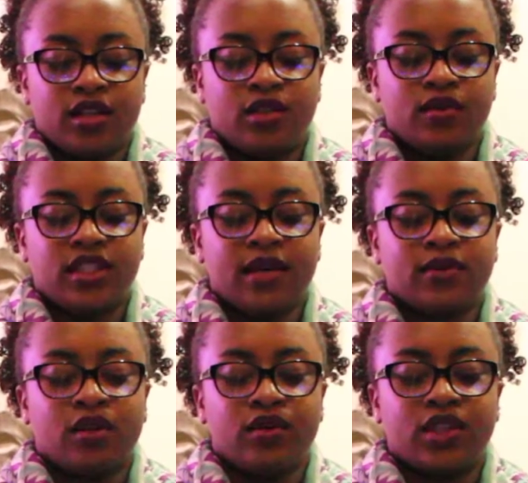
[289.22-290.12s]
Two steps
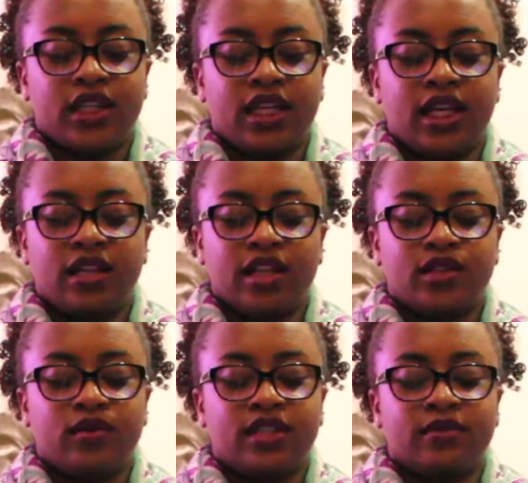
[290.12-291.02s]
closer to healing,
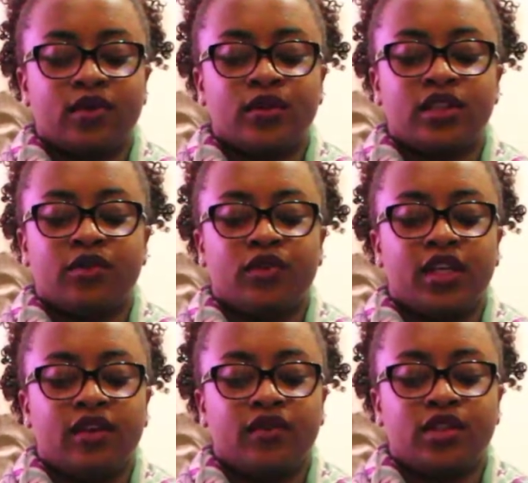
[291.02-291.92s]
two steps closer to
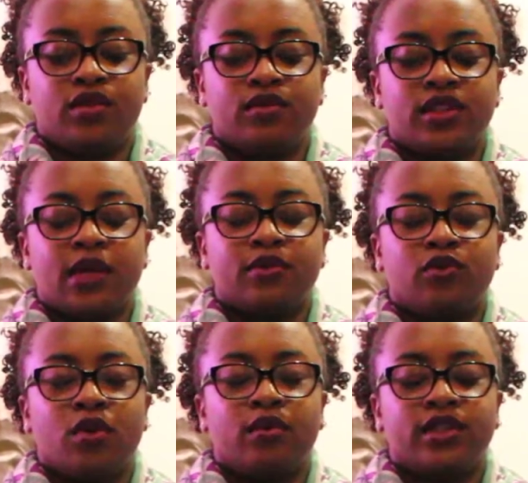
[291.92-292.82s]
forgiving, two steps
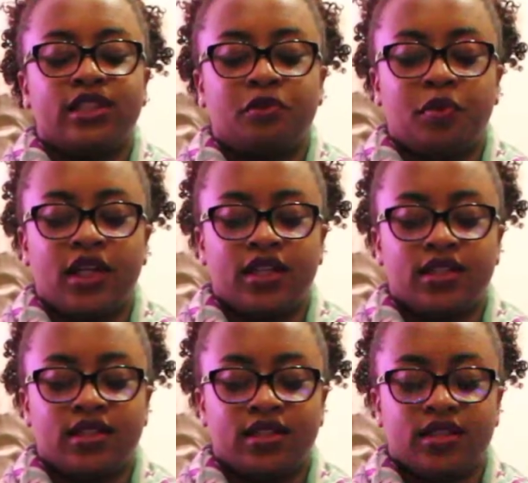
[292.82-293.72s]
forward to
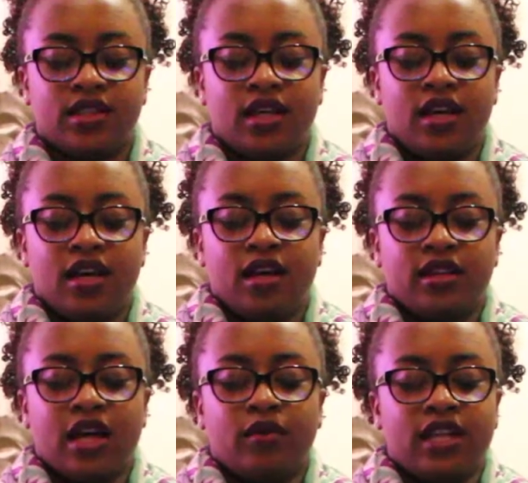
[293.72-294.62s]
peace
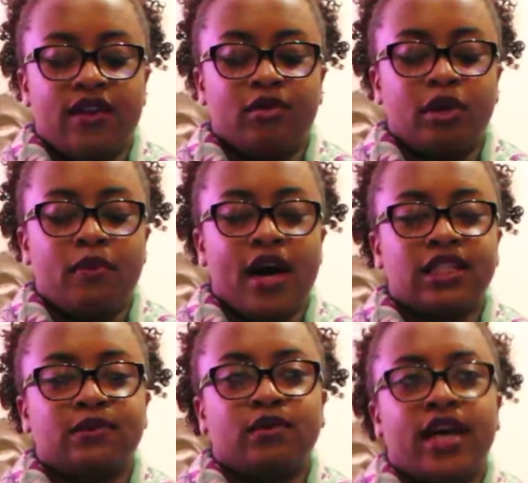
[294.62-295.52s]
that would never be
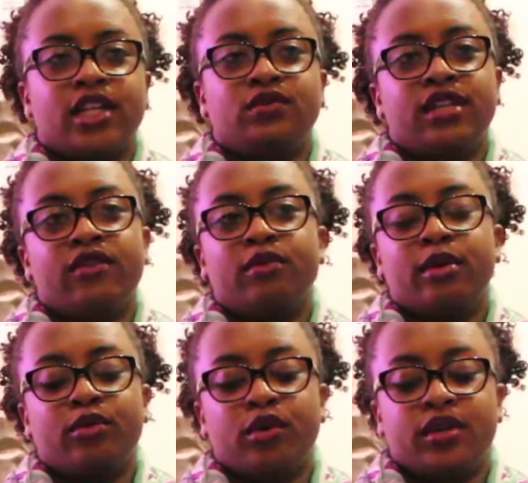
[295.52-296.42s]
possible had you never
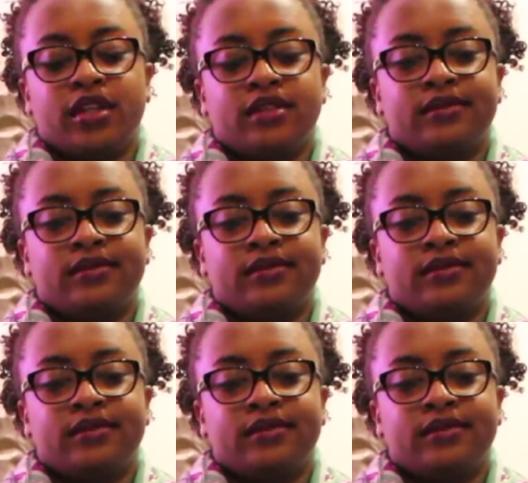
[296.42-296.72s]
been broken.